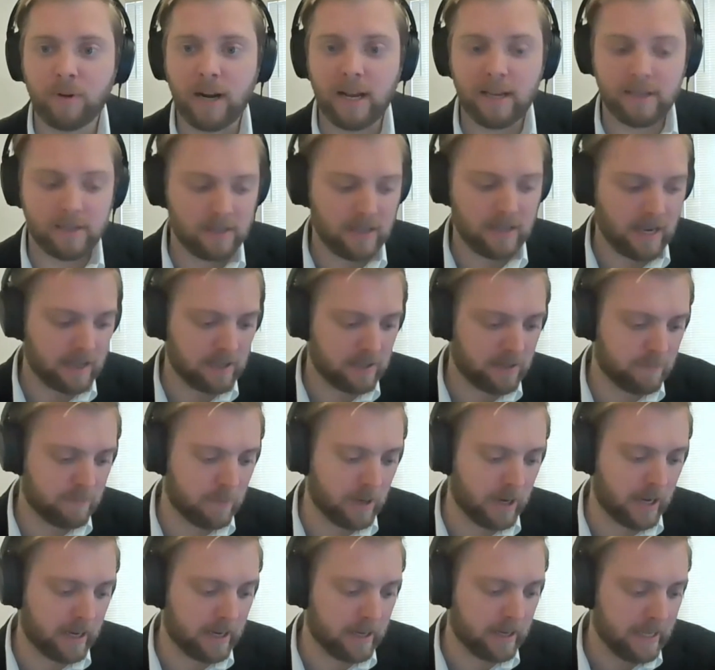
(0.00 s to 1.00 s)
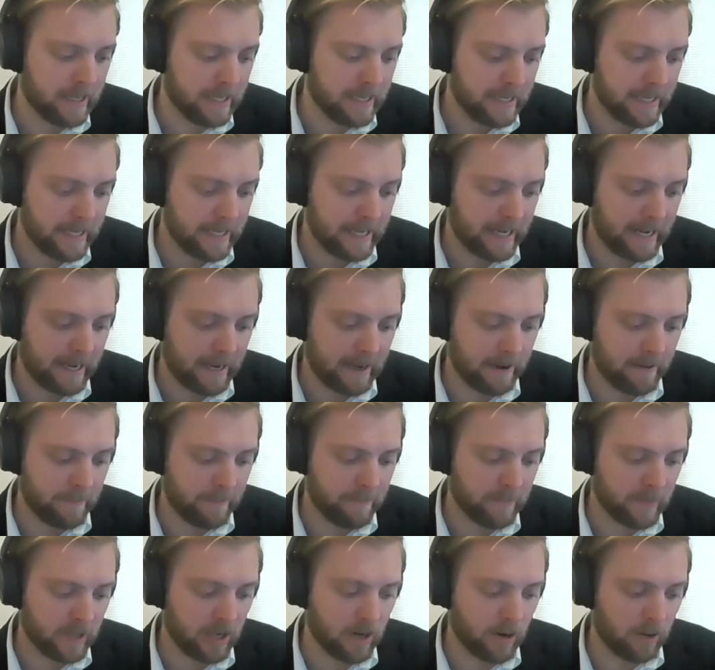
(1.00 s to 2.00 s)
process, but
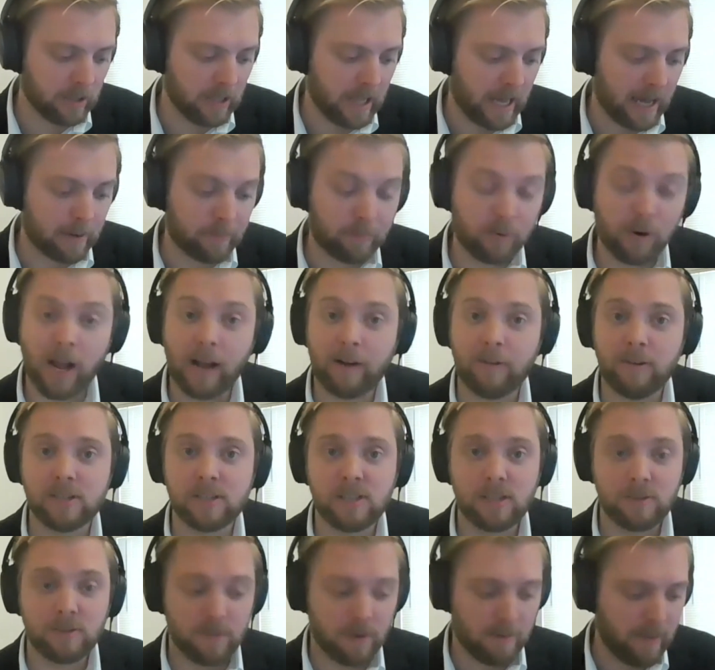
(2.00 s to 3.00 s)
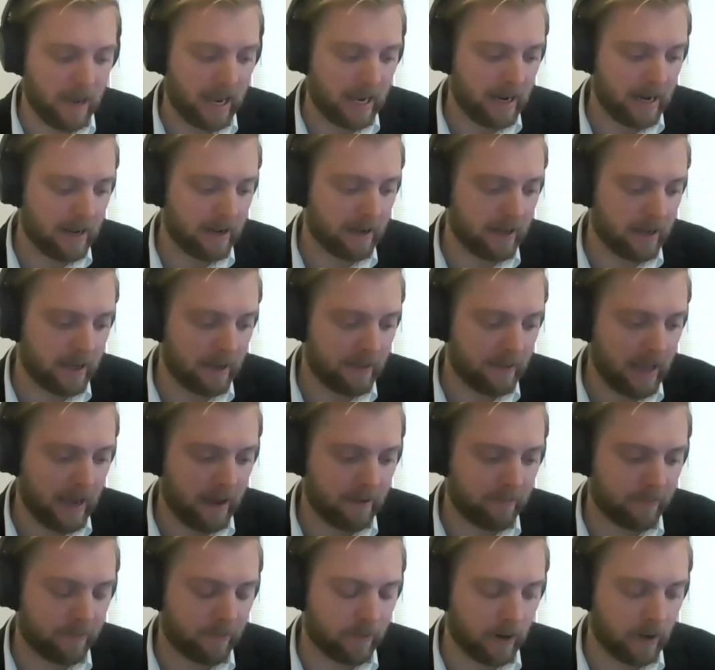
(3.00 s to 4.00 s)
a lot of progress has been made on
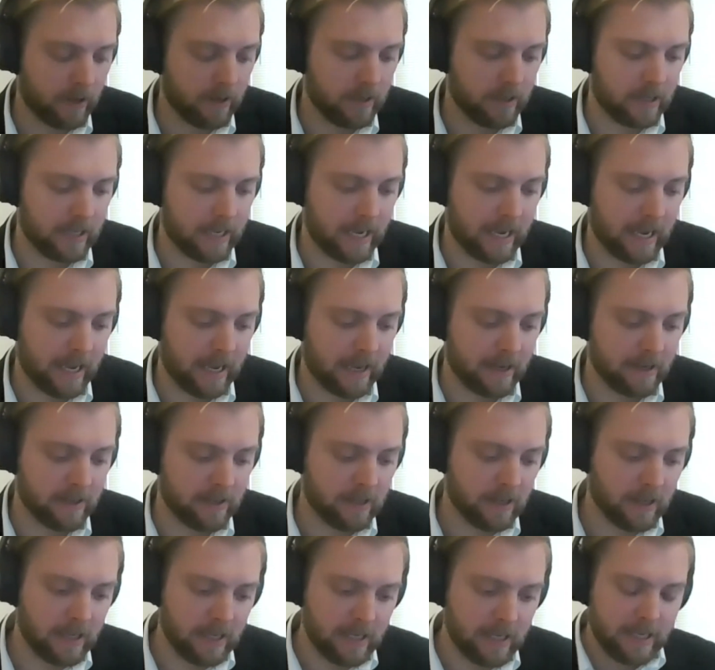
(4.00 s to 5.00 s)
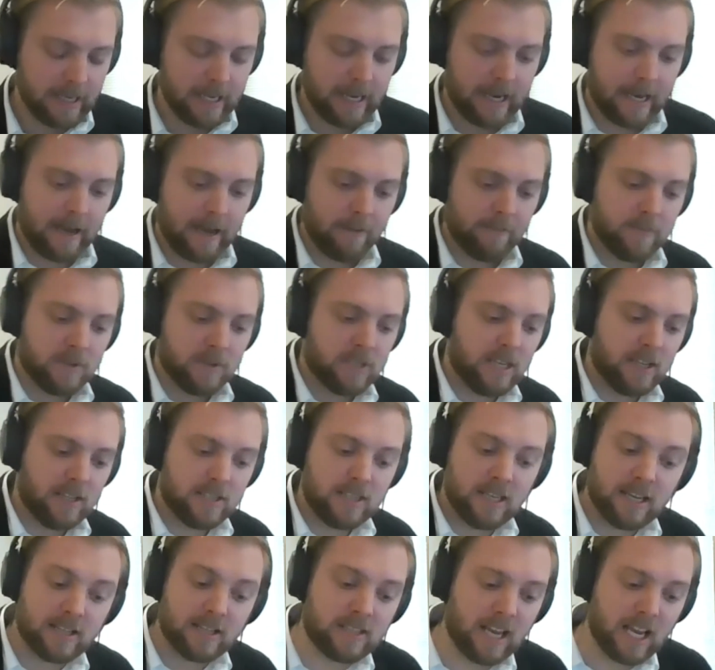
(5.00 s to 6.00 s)
that front. And
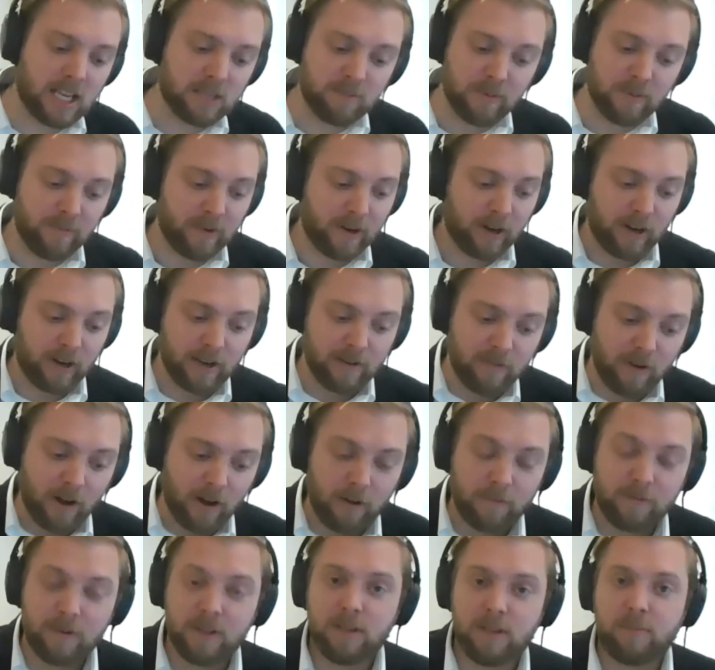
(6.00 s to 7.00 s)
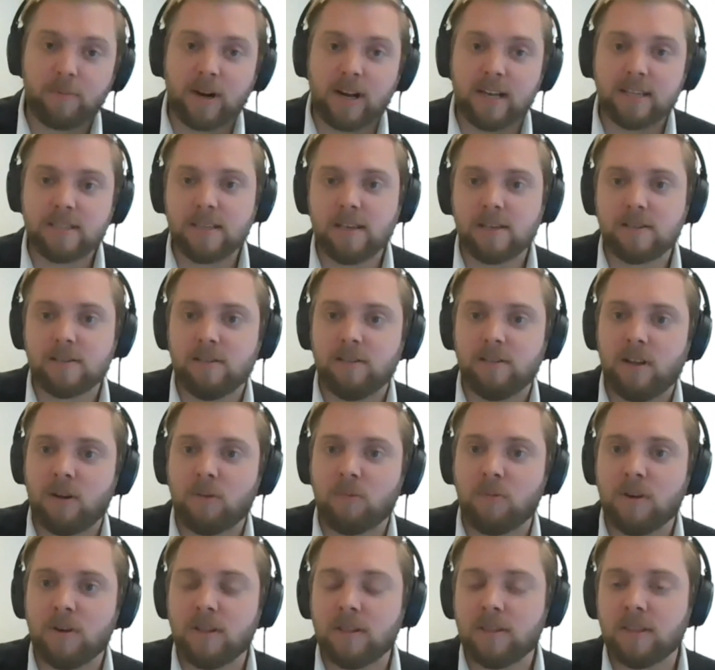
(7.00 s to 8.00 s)
CCSA has been very involved in the process,
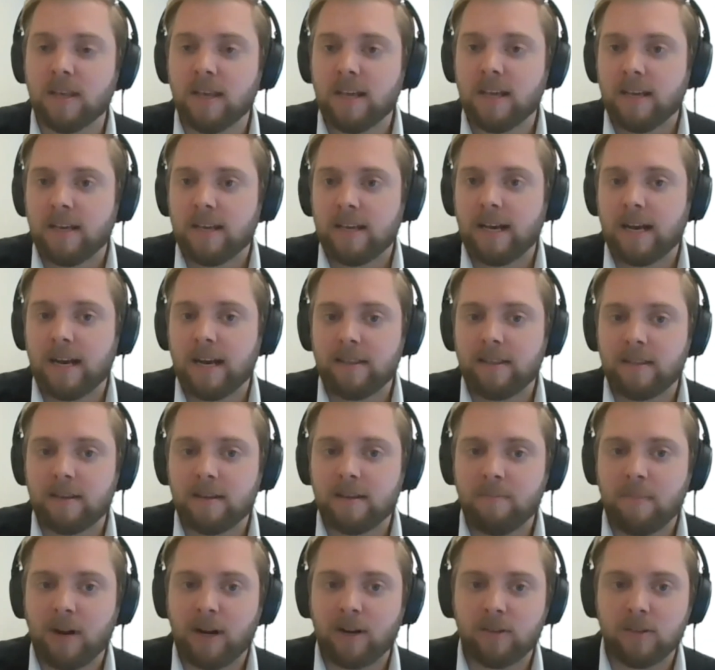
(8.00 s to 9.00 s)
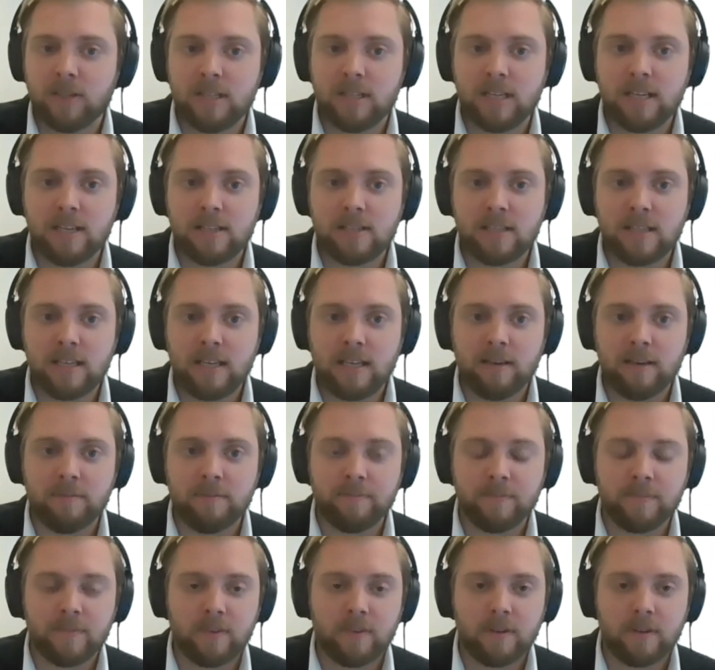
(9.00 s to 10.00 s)
along with the Maryland, DC,